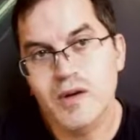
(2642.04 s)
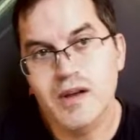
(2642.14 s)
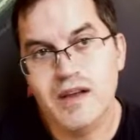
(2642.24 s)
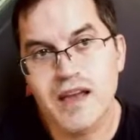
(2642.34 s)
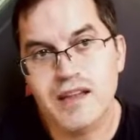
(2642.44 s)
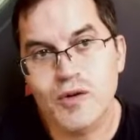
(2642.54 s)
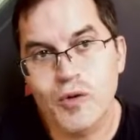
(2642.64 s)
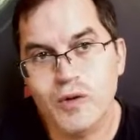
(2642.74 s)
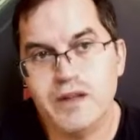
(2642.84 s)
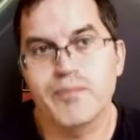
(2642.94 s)
get
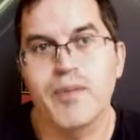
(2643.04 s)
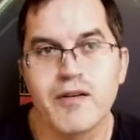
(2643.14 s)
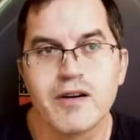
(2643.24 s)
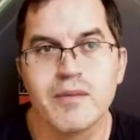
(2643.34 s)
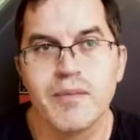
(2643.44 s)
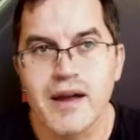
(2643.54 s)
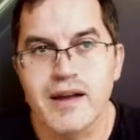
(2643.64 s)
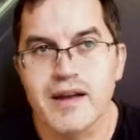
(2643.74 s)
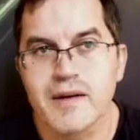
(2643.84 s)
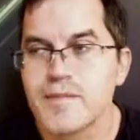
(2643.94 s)
all the power
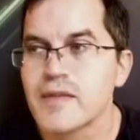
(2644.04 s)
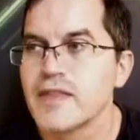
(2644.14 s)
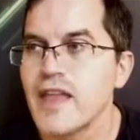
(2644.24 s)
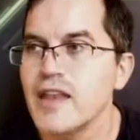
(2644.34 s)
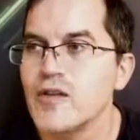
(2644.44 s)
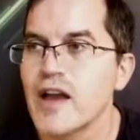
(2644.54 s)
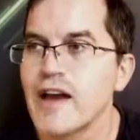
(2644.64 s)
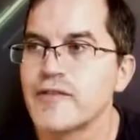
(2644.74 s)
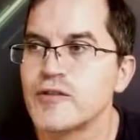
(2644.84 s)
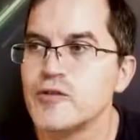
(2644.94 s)
back, then you
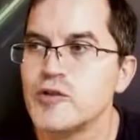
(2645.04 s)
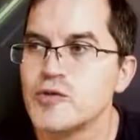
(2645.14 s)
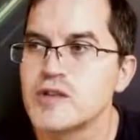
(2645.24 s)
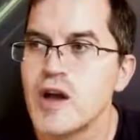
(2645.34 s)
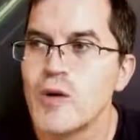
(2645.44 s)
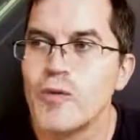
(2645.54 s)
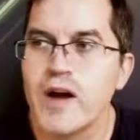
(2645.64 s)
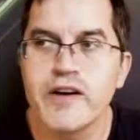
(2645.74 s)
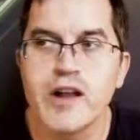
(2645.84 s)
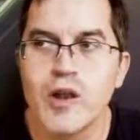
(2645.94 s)
have to use
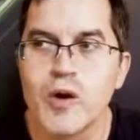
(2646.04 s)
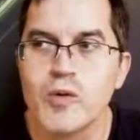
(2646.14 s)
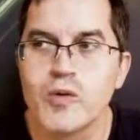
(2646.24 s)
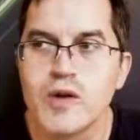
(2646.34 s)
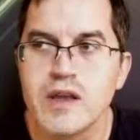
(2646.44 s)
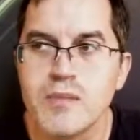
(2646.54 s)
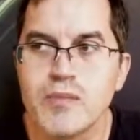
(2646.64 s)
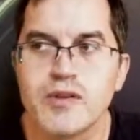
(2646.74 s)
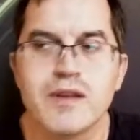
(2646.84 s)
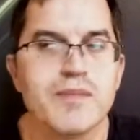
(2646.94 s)
very low
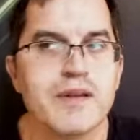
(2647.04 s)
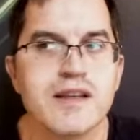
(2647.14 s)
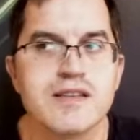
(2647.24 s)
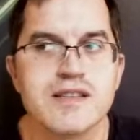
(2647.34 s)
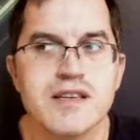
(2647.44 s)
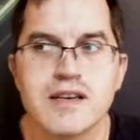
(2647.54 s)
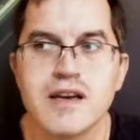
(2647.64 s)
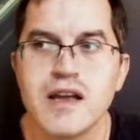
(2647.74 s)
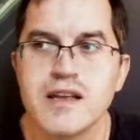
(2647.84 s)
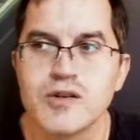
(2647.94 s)
input impedance here,
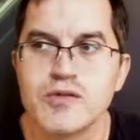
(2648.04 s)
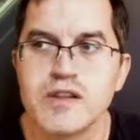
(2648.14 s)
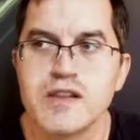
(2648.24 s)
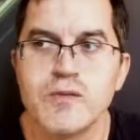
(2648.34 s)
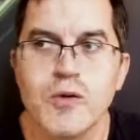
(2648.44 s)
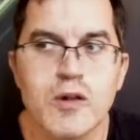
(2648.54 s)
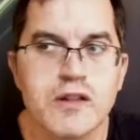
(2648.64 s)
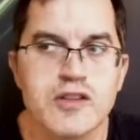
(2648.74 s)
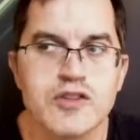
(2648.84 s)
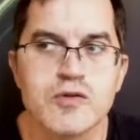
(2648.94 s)
so that the
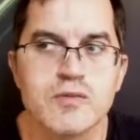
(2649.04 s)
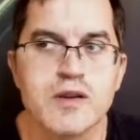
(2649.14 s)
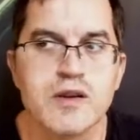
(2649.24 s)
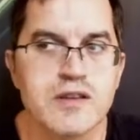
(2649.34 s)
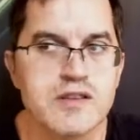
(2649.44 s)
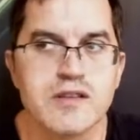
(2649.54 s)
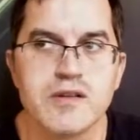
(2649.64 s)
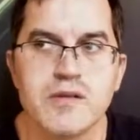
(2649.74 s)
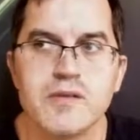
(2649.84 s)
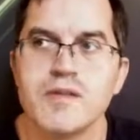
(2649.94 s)
voltage would be
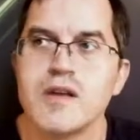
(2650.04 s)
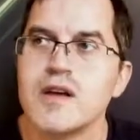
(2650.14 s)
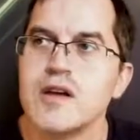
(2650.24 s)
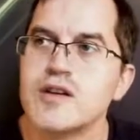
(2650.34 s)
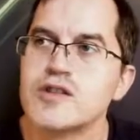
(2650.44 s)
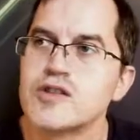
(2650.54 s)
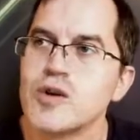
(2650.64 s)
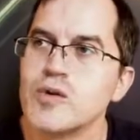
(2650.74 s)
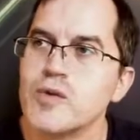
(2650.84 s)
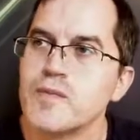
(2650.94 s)
zero.
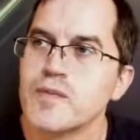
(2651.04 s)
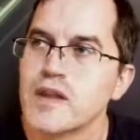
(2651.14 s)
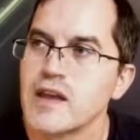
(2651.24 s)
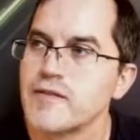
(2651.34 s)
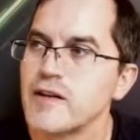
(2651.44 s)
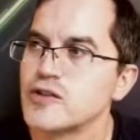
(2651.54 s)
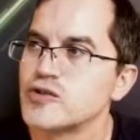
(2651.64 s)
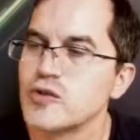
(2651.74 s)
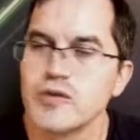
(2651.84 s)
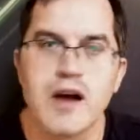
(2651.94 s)
So if I
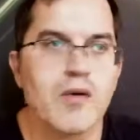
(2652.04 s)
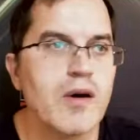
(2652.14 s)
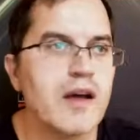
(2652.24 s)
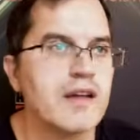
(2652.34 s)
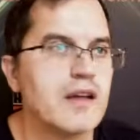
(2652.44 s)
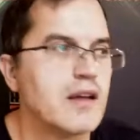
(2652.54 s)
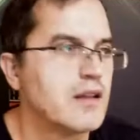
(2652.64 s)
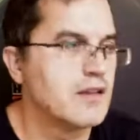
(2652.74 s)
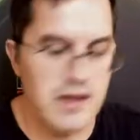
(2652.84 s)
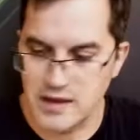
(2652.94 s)
draw now a
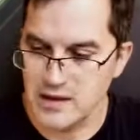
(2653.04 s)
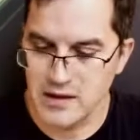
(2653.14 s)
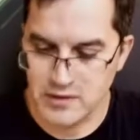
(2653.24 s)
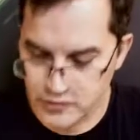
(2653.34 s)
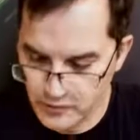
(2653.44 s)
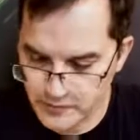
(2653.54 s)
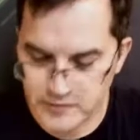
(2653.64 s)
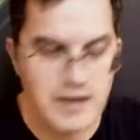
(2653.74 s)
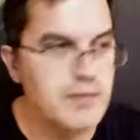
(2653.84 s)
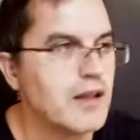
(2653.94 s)
truth
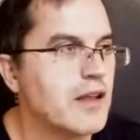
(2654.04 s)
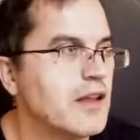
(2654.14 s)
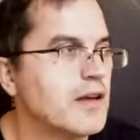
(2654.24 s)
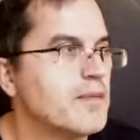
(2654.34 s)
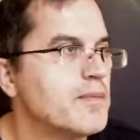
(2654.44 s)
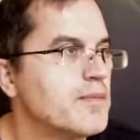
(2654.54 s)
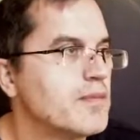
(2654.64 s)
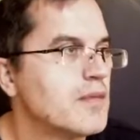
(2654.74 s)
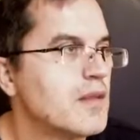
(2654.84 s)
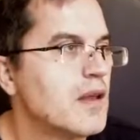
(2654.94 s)
table here,
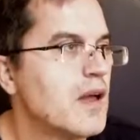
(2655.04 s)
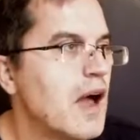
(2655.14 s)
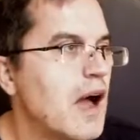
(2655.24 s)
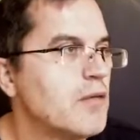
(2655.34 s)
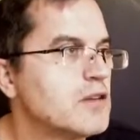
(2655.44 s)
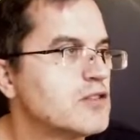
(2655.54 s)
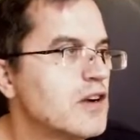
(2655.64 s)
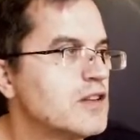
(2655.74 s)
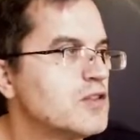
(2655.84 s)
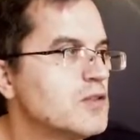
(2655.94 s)
I will try
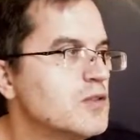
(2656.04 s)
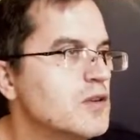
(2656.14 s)
to